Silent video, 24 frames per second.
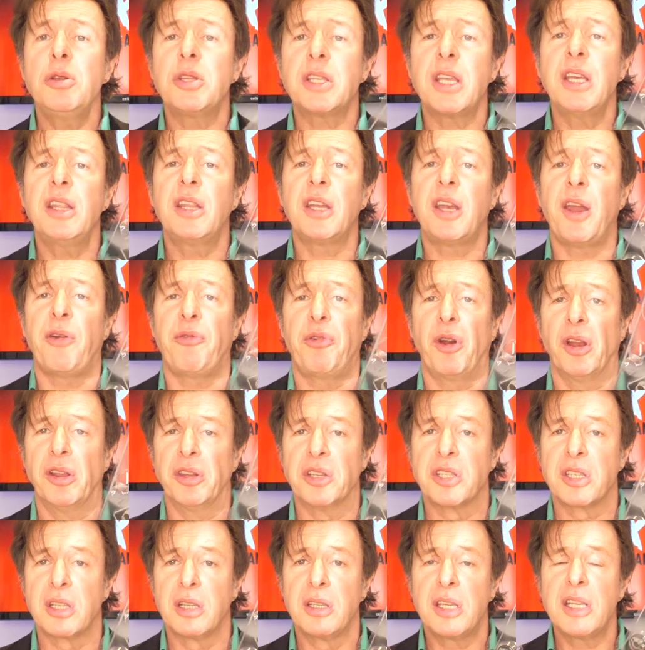see the
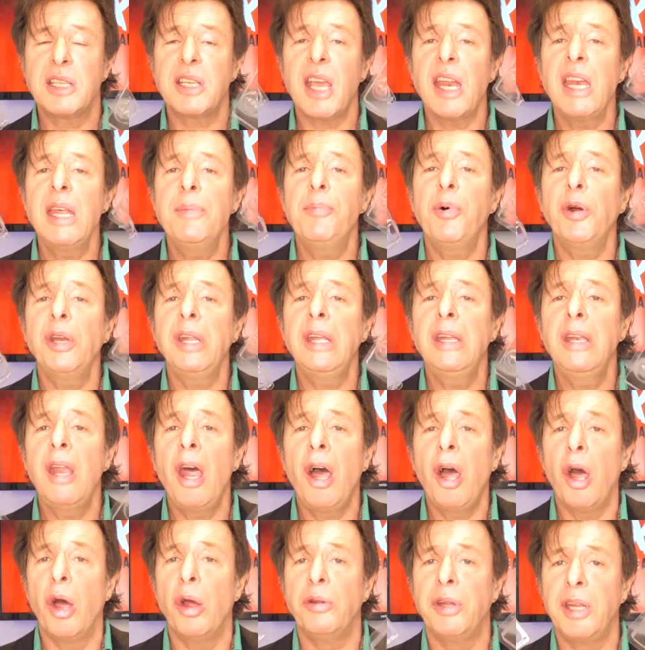difference? Does anybody
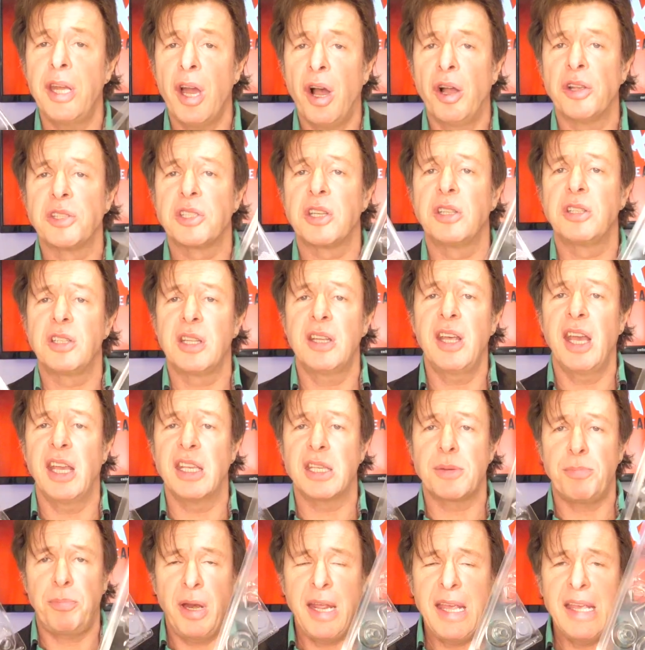know the answer to
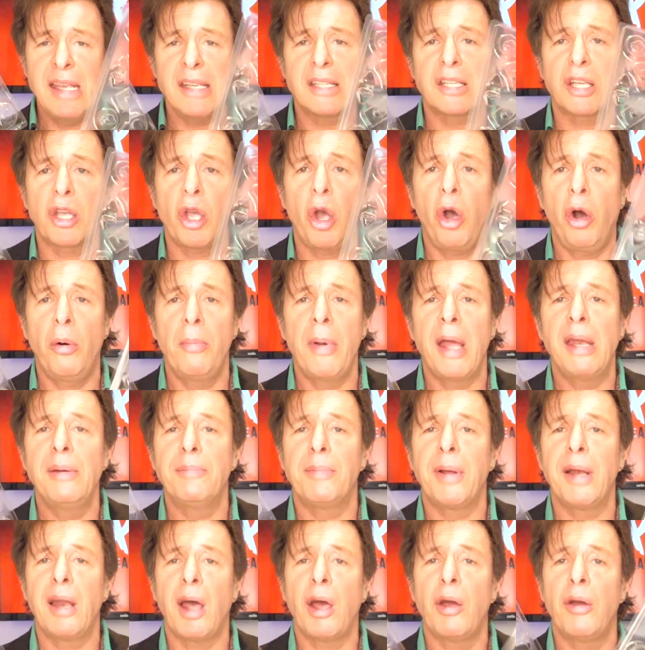this? Please comment
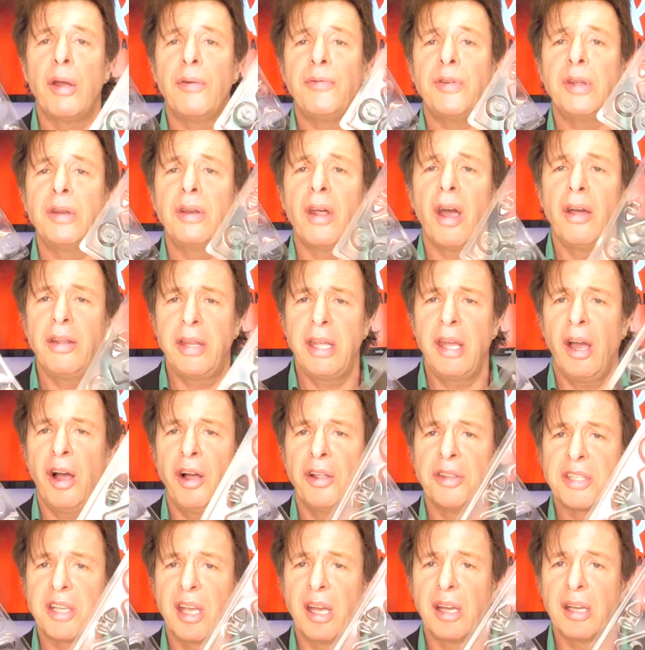below if you know the
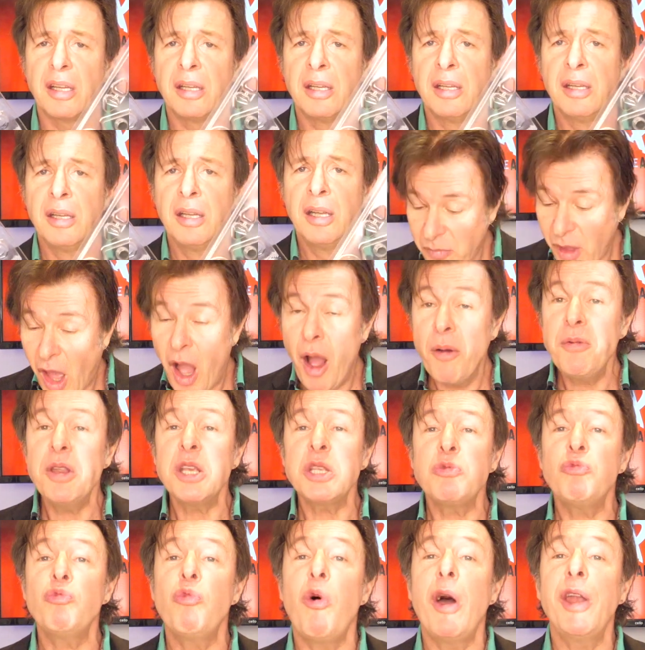answer. I'm
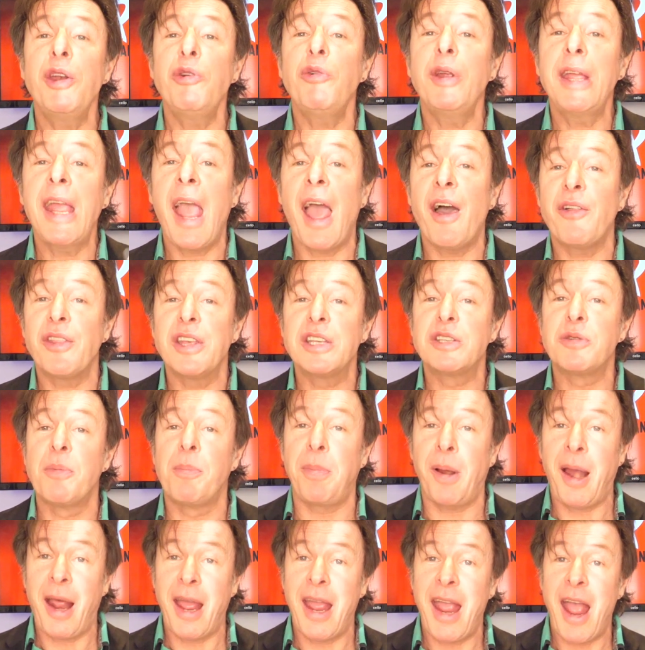just wondering how this would
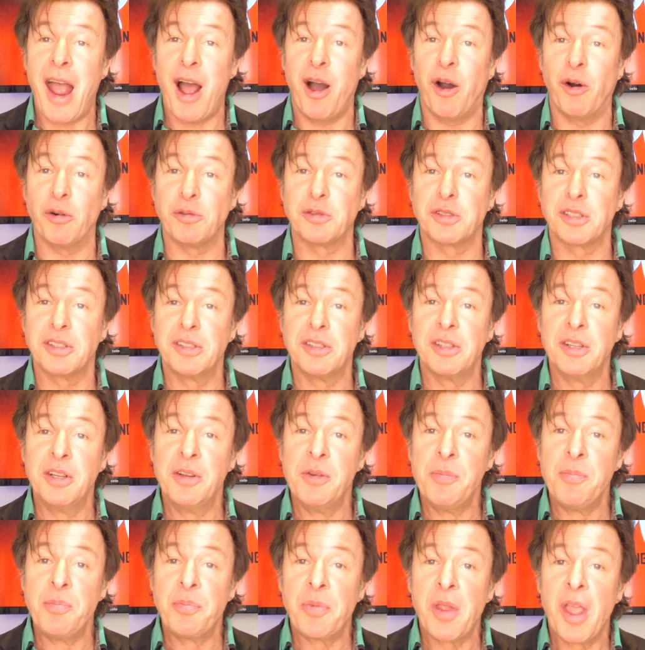play out
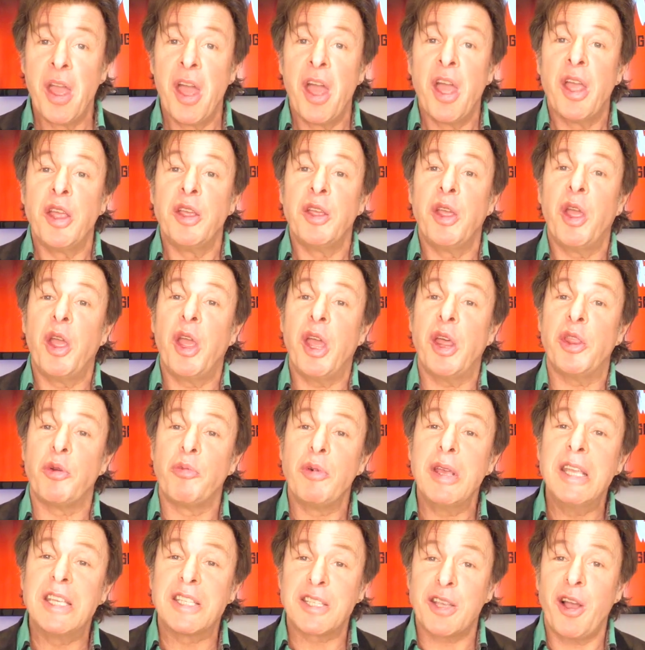at the
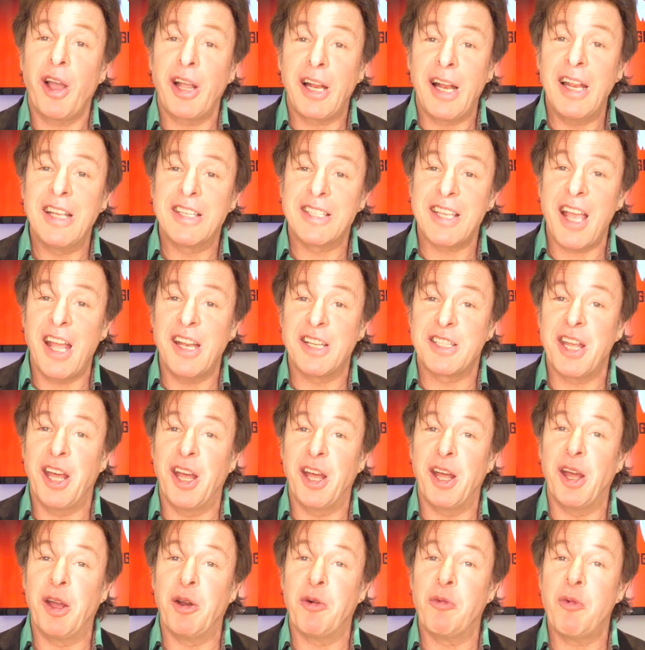recycling
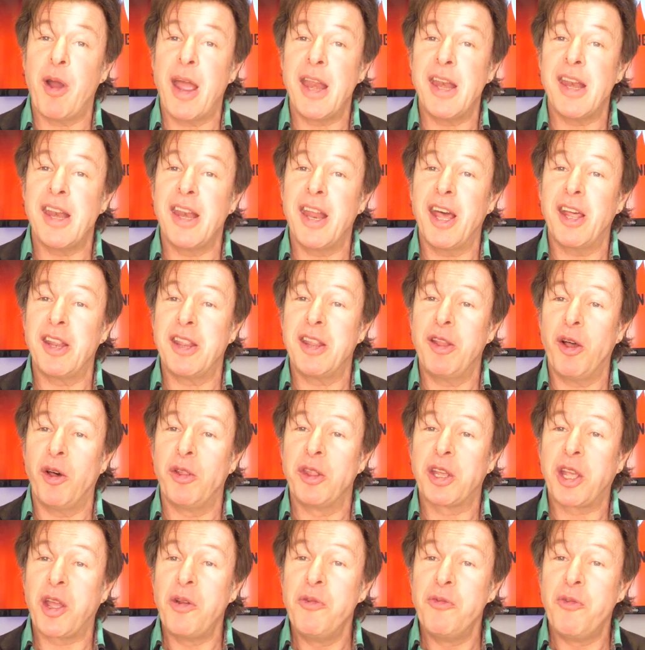centre when on
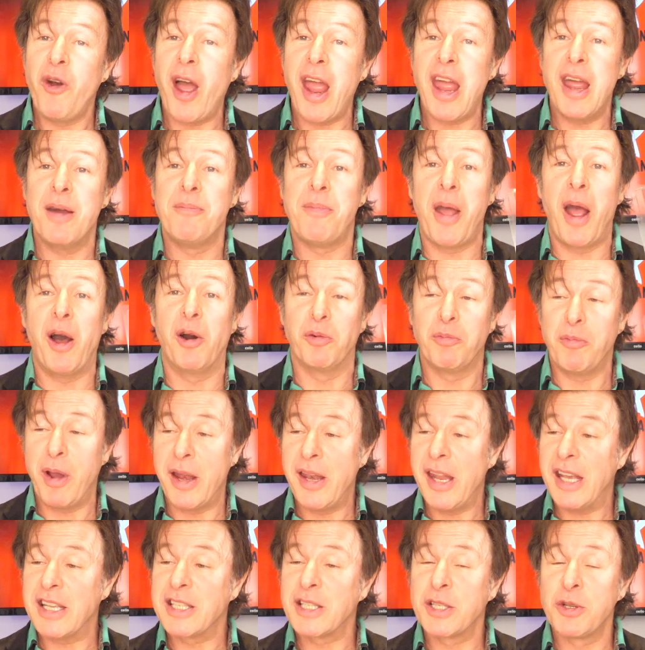the conveyor belt when
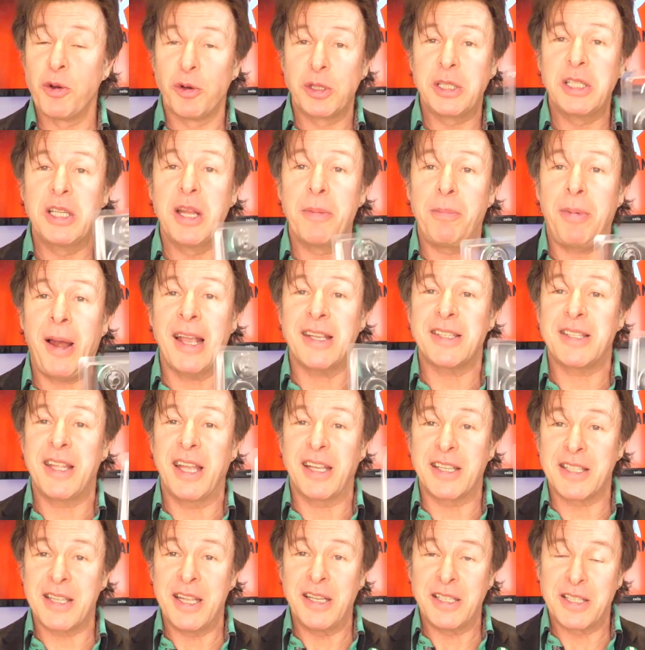they're sorting the
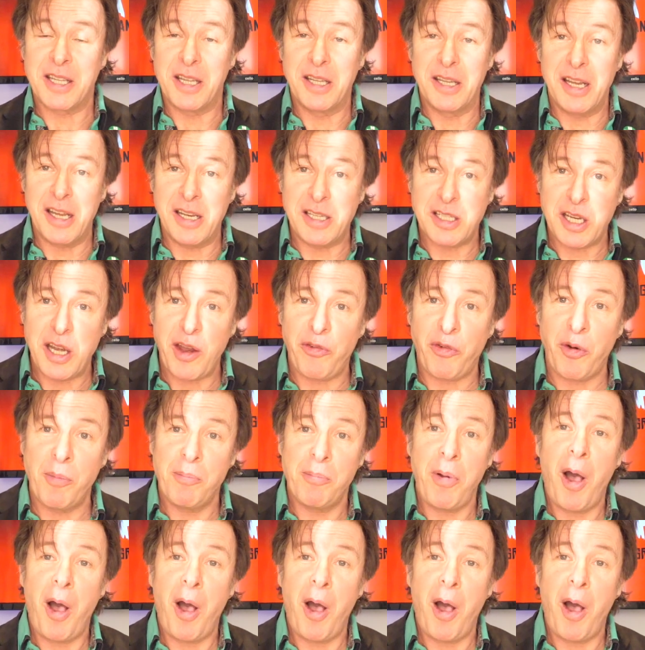plastics into different